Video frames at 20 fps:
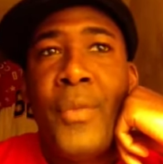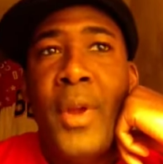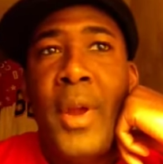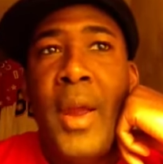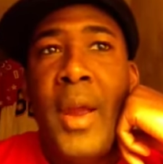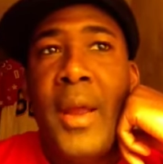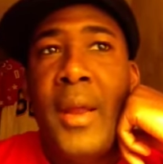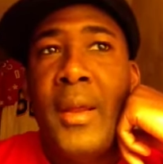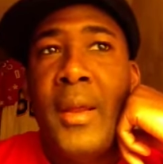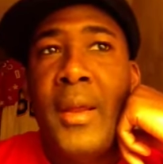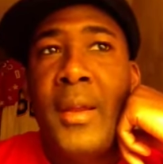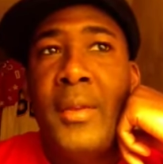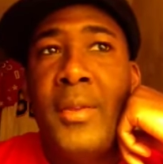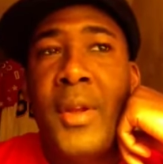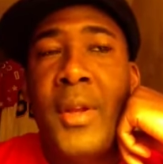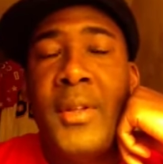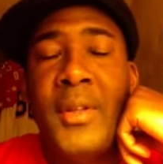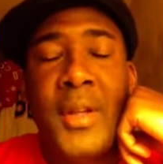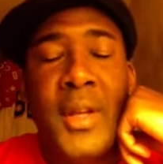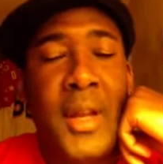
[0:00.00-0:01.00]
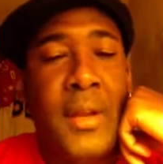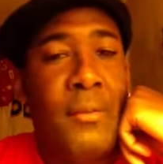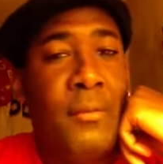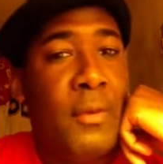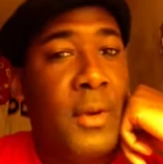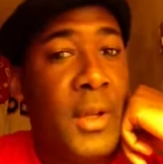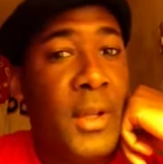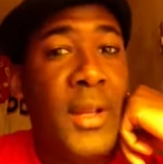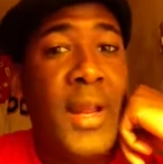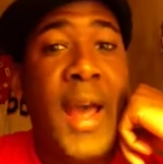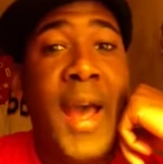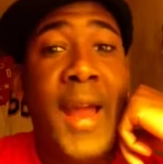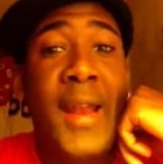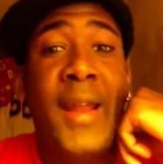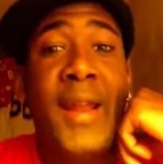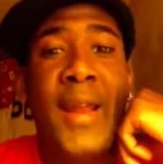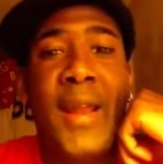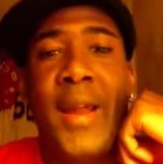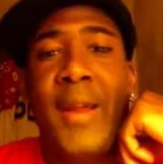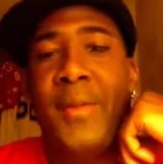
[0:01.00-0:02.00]
And things are getting really out
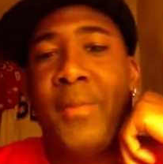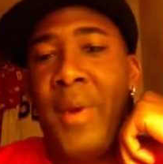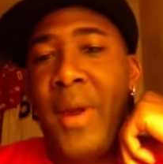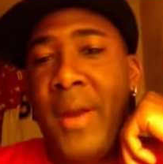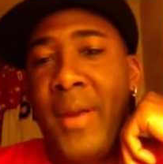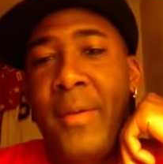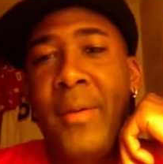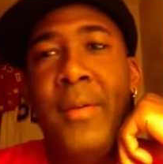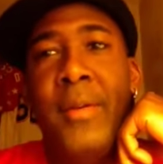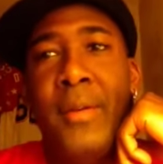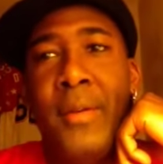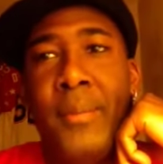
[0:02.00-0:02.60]
of hand, man.